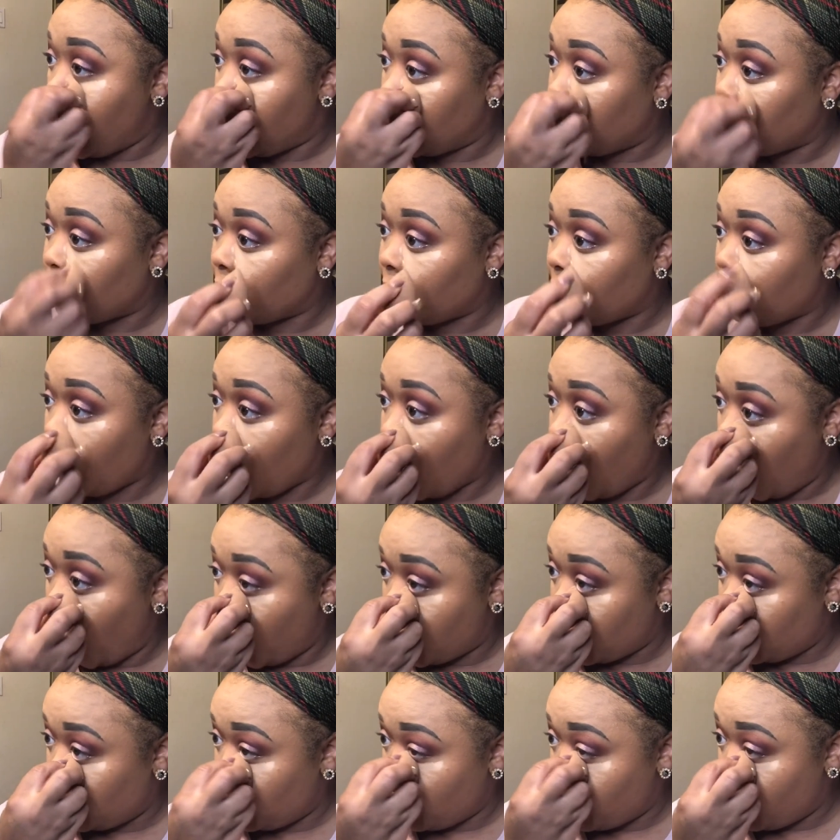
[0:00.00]
So yeah, I
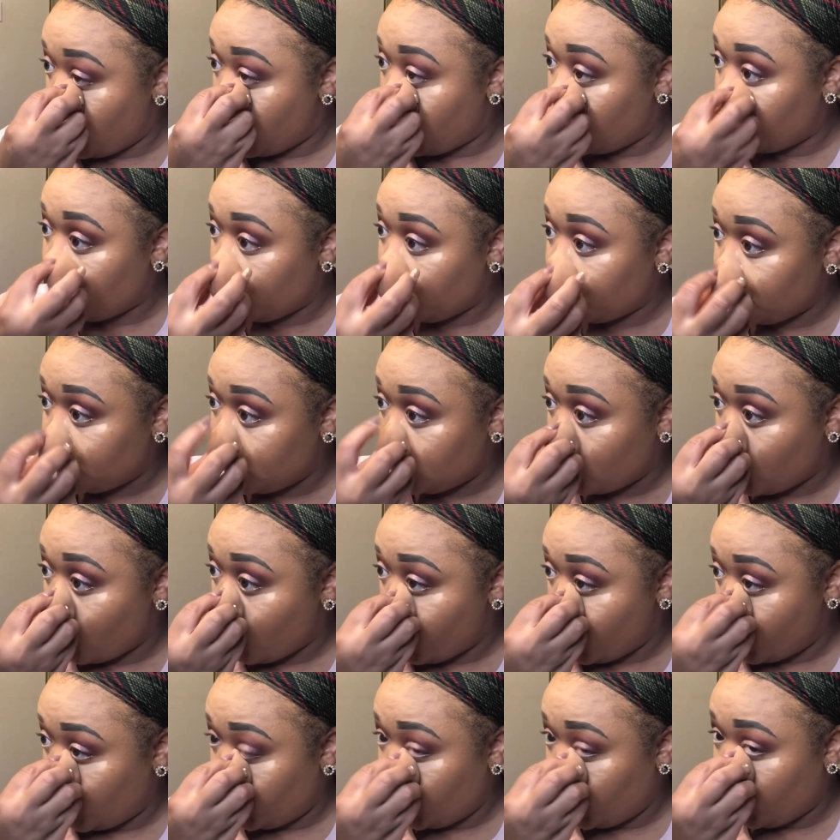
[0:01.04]
go all the way up in the
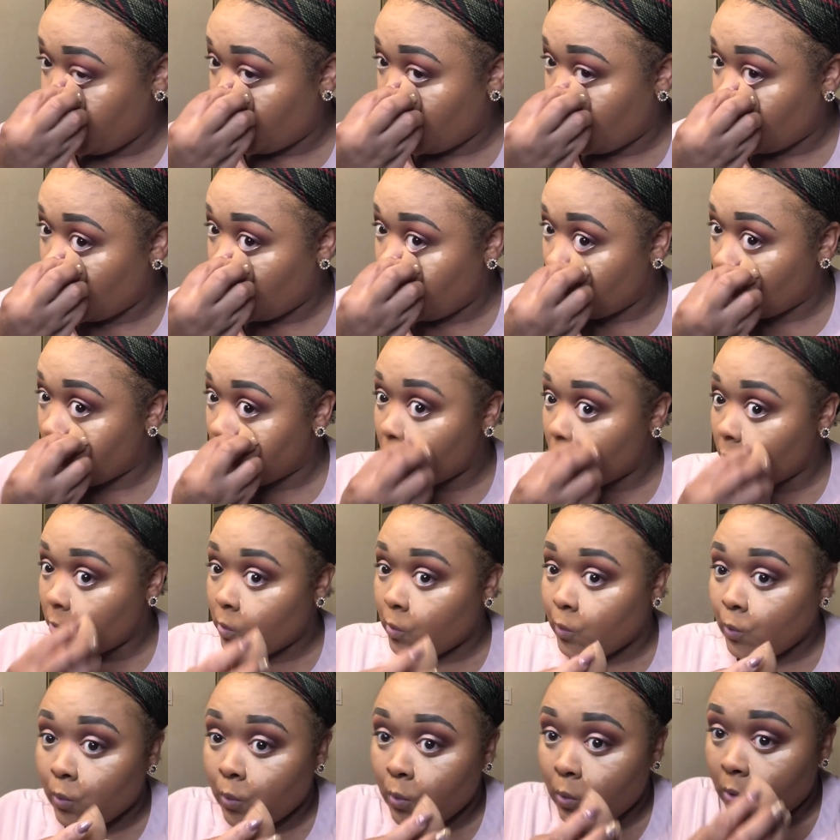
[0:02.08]
corner.
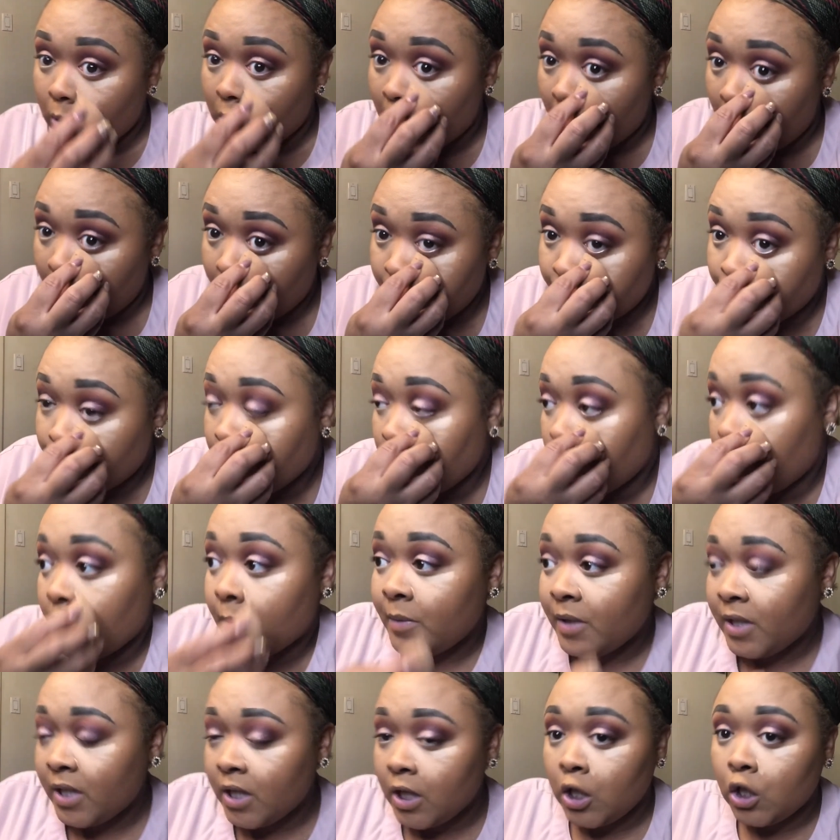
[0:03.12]
Like so. And I'm going
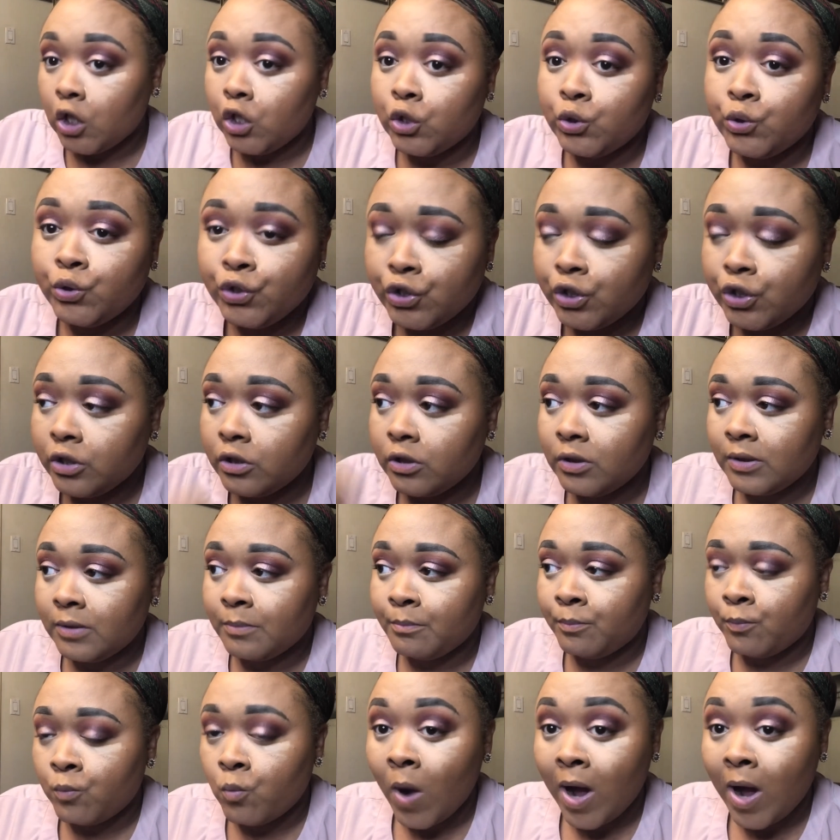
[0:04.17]
to get closer
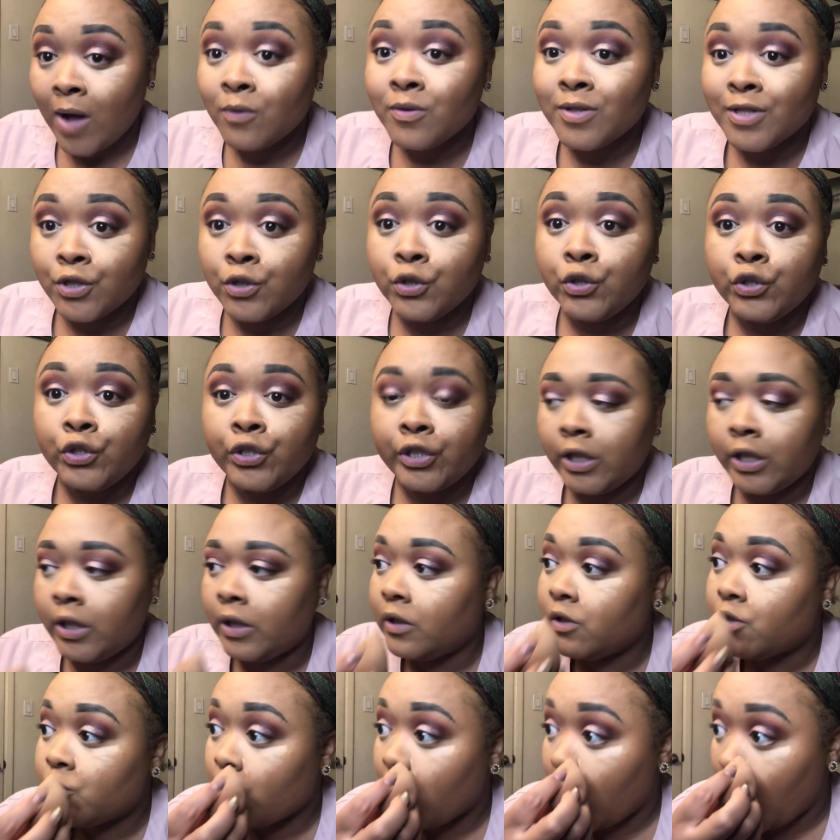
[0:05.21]
while still looking
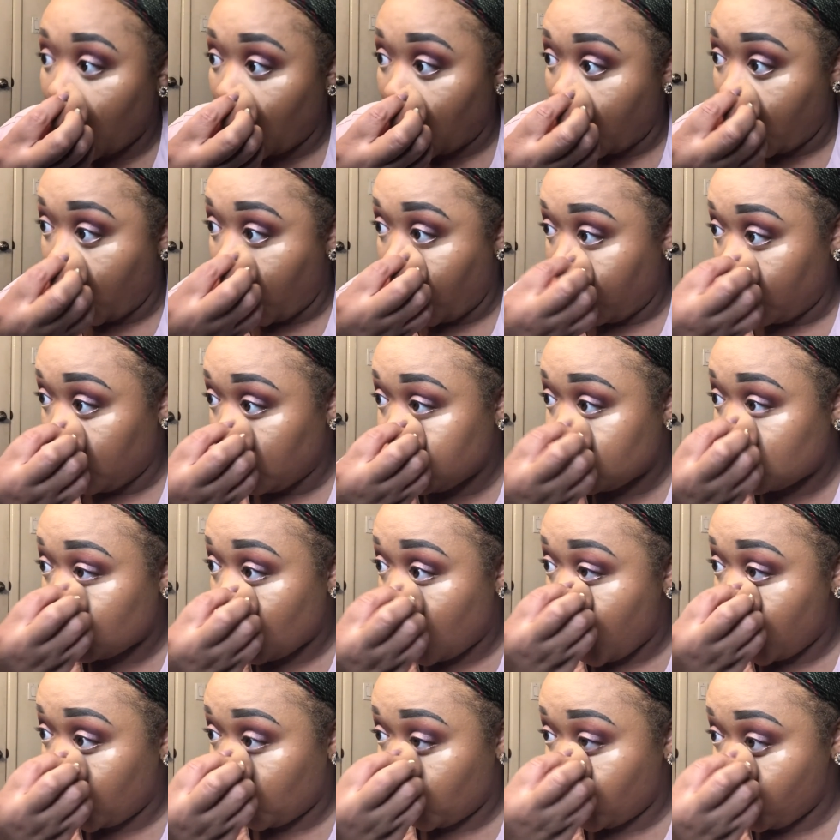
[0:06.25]
this way. So
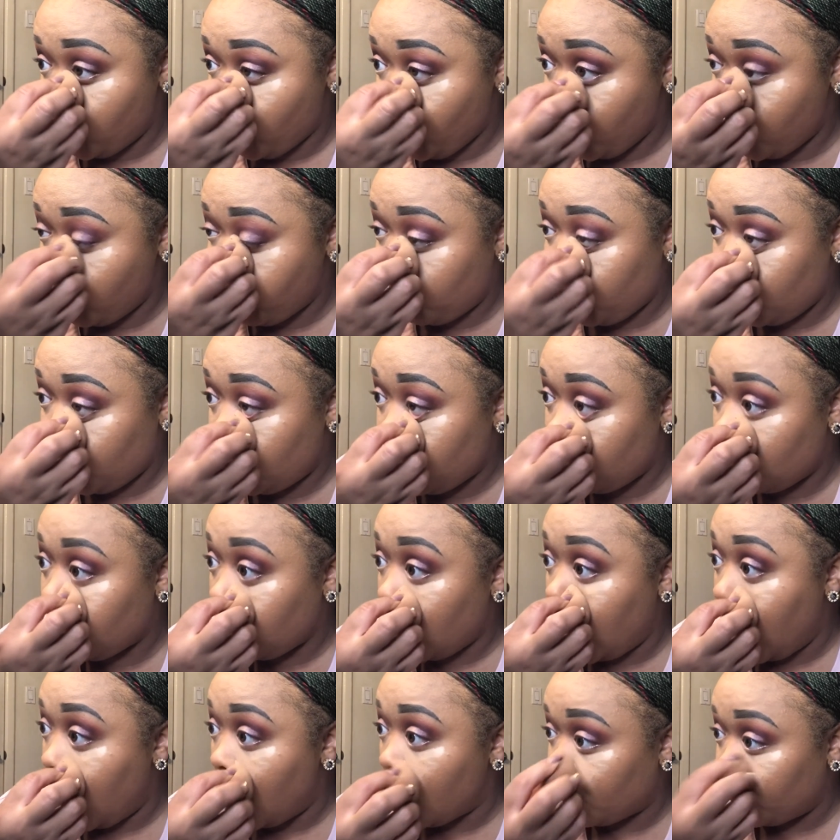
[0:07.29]
I go up in the
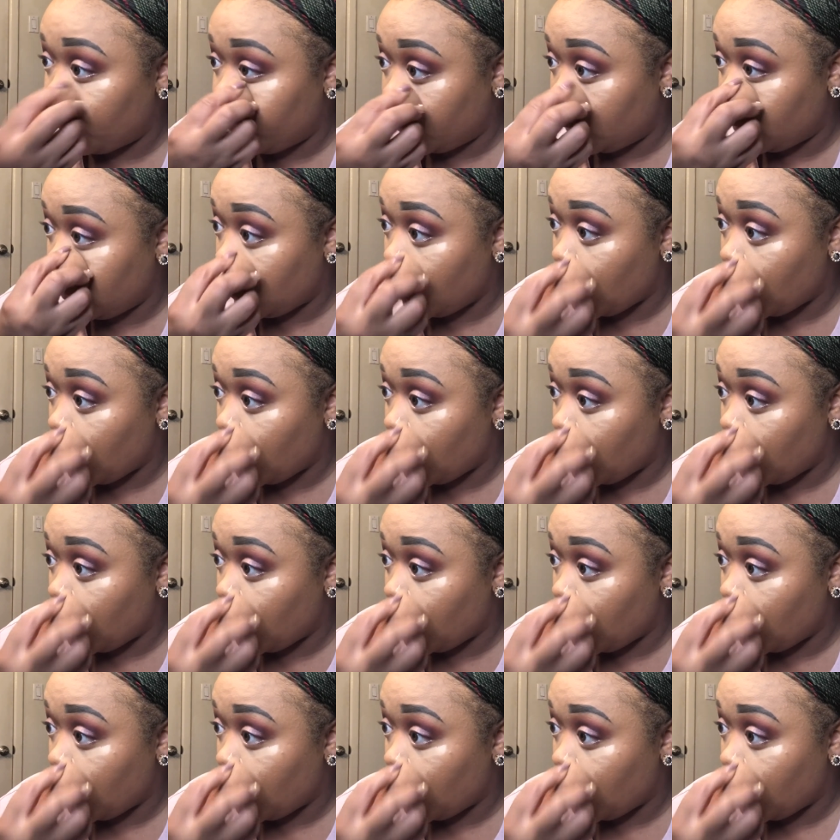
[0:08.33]
corner.